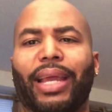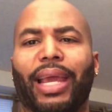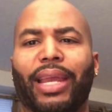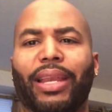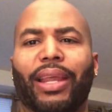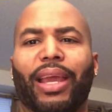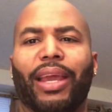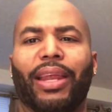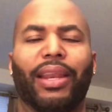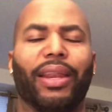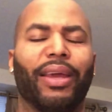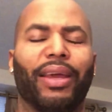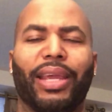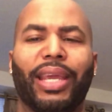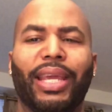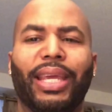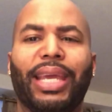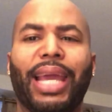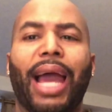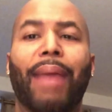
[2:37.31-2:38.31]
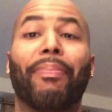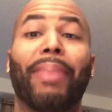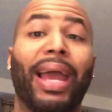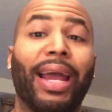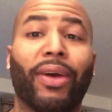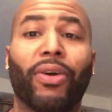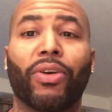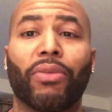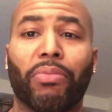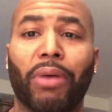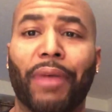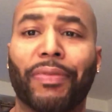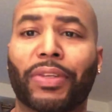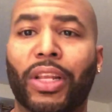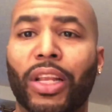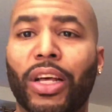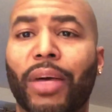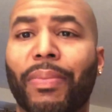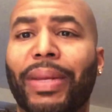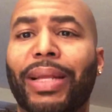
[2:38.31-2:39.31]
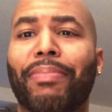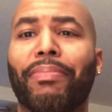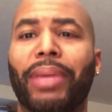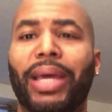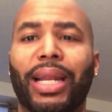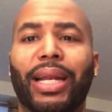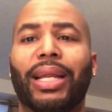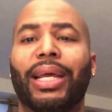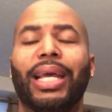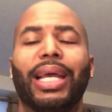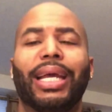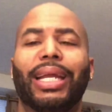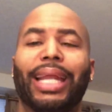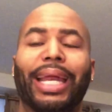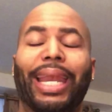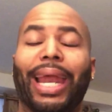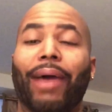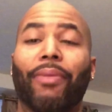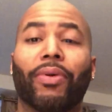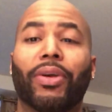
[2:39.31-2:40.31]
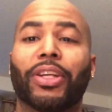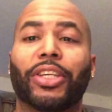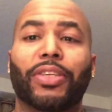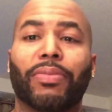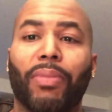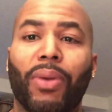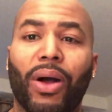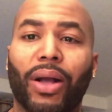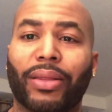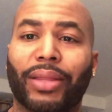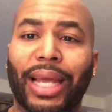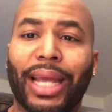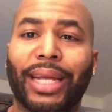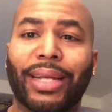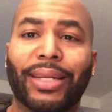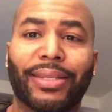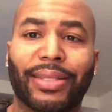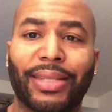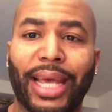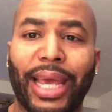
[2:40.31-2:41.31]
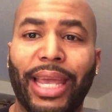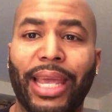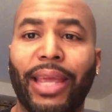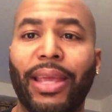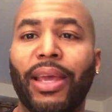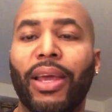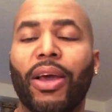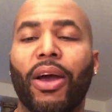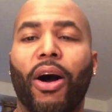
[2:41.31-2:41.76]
And he got back on the Breakfast Club and admitted that wasn't a smart thing to say